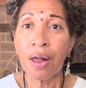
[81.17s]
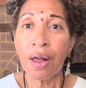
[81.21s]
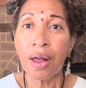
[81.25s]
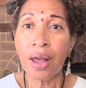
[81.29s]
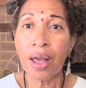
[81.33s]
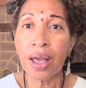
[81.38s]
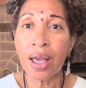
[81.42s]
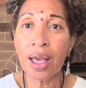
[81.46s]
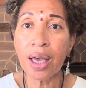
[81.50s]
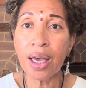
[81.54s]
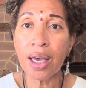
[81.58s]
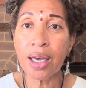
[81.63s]

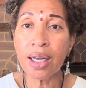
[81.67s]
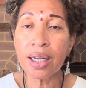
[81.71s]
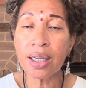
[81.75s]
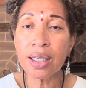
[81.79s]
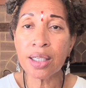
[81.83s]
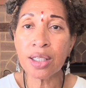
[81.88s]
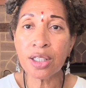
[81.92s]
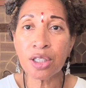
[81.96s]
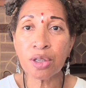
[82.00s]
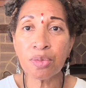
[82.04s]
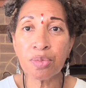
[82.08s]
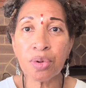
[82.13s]
And
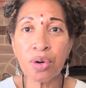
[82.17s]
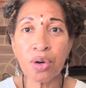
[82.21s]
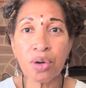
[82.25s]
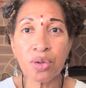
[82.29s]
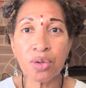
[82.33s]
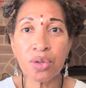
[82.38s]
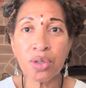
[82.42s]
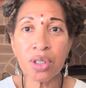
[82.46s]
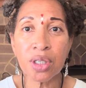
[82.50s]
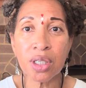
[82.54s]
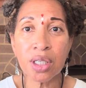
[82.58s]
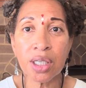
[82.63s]
it's
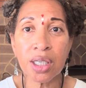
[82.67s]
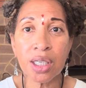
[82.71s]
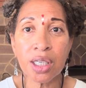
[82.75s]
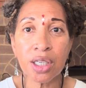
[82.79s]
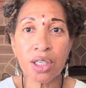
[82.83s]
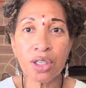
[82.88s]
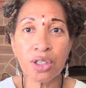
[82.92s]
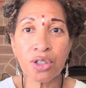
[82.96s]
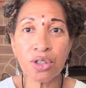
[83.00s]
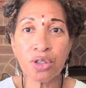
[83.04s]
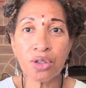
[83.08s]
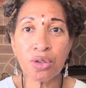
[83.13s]
supposed to get
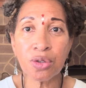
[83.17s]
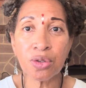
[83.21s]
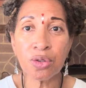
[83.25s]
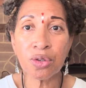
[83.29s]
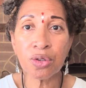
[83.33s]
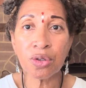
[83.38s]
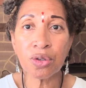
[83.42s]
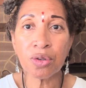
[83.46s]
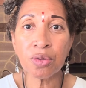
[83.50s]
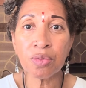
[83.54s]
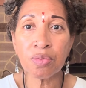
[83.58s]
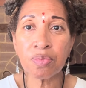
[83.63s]

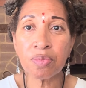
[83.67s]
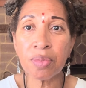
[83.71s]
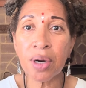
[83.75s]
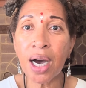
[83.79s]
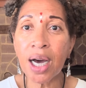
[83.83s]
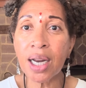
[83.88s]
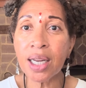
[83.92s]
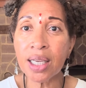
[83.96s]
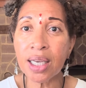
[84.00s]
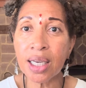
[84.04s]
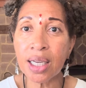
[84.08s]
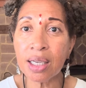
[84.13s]
your
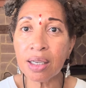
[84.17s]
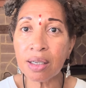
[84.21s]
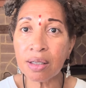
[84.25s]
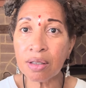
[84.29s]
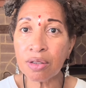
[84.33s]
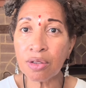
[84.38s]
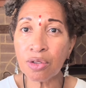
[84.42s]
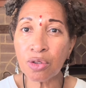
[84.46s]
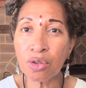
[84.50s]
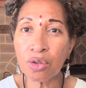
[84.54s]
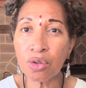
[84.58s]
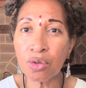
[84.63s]
body
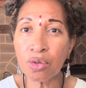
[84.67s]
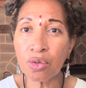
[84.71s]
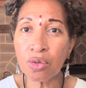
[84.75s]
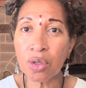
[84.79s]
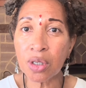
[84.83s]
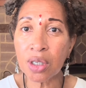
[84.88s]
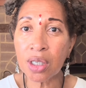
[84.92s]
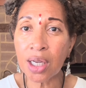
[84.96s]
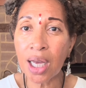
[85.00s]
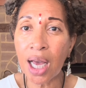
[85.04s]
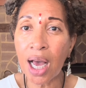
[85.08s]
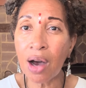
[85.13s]
into
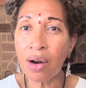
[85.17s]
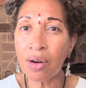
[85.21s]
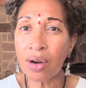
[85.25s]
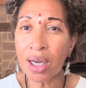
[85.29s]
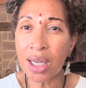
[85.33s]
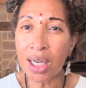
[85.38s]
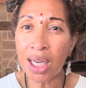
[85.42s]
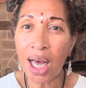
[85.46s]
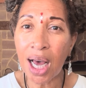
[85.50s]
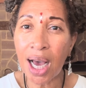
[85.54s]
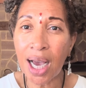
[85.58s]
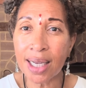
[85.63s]
an
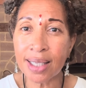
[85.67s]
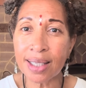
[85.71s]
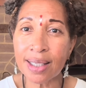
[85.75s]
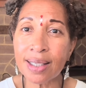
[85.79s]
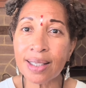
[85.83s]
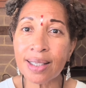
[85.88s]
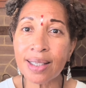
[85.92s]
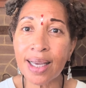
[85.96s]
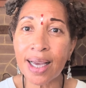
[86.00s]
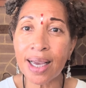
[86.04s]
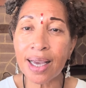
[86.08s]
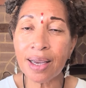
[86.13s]
alkaline
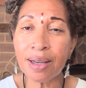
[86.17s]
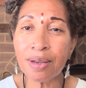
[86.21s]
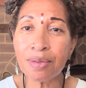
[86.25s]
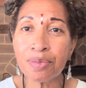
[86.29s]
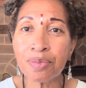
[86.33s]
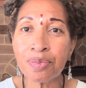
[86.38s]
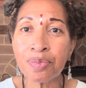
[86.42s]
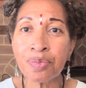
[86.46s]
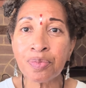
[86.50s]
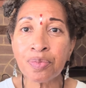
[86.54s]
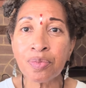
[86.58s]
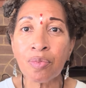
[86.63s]
state,
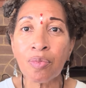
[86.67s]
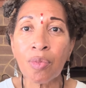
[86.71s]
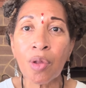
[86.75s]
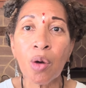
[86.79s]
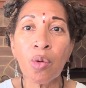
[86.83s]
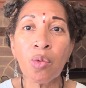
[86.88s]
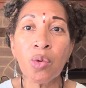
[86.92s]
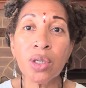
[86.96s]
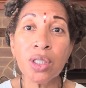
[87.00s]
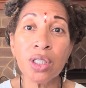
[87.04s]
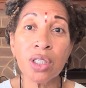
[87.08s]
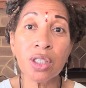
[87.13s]

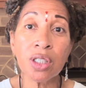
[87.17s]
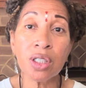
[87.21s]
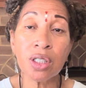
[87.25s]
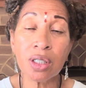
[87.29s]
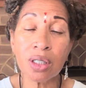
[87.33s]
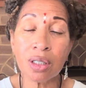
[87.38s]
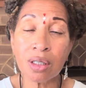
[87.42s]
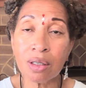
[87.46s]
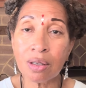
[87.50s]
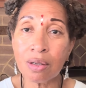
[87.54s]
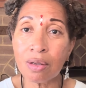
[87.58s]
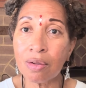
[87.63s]
which
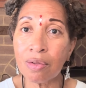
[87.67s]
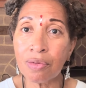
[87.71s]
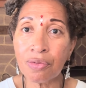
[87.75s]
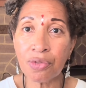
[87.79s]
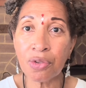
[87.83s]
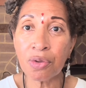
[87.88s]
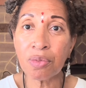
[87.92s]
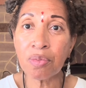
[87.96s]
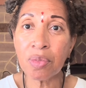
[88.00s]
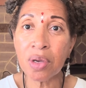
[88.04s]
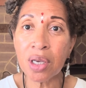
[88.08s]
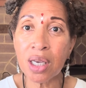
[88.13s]
is,
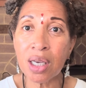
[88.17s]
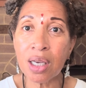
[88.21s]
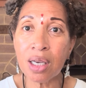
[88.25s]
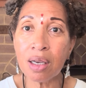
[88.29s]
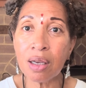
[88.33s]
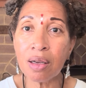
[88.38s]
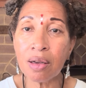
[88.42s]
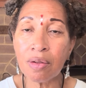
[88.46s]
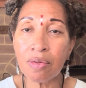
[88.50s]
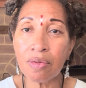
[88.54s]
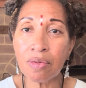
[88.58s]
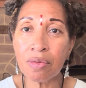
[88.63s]
for
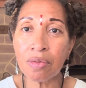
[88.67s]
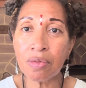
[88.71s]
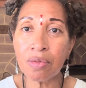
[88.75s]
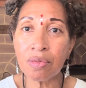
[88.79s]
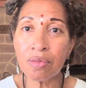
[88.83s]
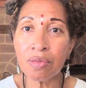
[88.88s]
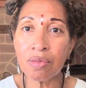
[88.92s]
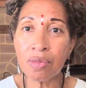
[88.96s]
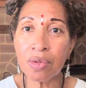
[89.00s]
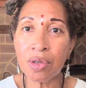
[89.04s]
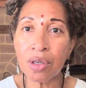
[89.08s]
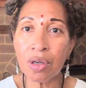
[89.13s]
me,
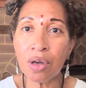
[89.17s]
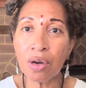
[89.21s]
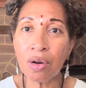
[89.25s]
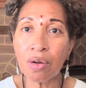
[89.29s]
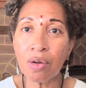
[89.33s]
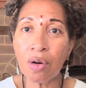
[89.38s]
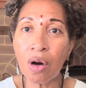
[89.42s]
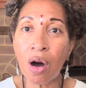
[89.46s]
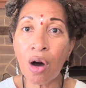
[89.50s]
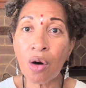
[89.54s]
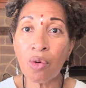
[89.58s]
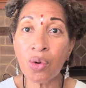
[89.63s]

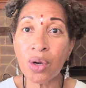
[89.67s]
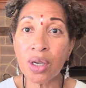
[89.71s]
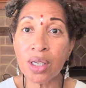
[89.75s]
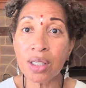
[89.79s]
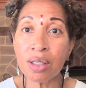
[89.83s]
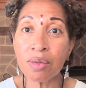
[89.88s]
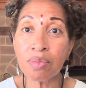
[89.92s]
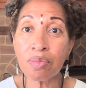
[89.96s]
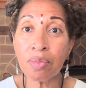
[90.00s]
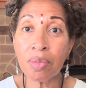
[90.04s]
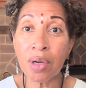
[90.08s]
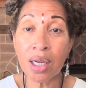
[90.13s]

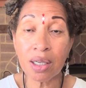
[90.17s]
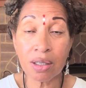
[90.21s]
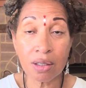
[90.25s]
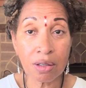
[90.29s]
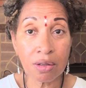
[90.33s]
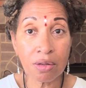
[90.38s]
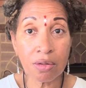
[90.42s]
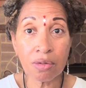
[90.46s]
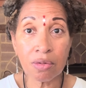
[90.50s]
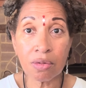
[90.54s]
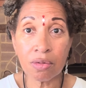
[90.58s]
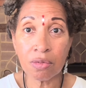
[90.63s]
always
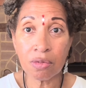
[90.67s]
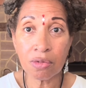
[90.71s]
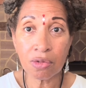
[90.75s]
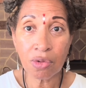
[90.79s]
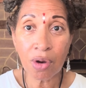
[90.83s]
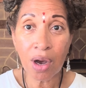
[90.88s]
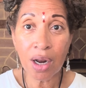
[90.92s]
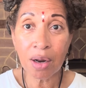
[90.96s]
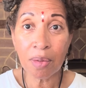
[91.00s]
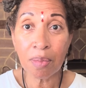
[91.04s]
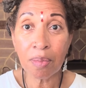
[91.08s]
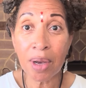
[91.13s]

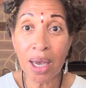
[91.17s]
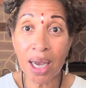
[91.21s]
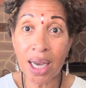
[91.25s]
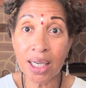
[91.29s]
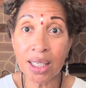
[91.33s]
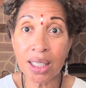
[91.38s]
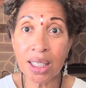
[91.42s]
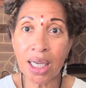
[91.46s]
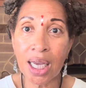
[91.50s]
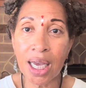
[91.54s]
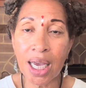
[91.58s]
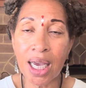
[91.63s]
trying to
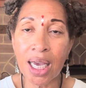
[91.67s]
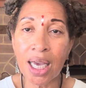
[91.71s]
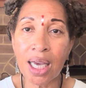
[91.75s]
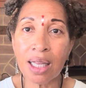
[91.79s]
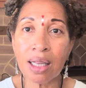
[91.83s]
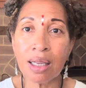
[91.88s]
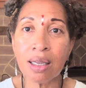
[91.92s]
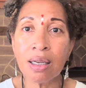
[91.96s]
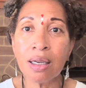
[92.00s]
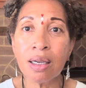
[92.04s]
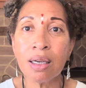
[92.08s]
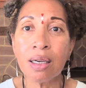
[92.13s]
maintain